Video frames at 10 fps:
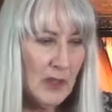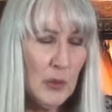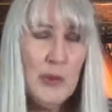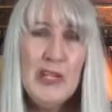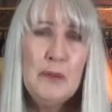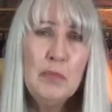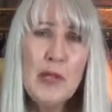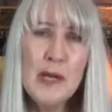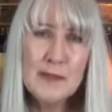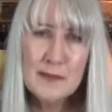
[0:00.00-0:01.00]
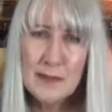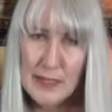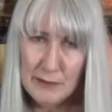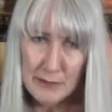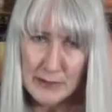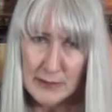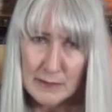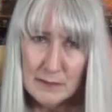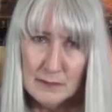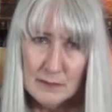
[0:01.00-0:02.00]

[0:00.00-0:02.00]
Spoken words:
reading blogs that I'd written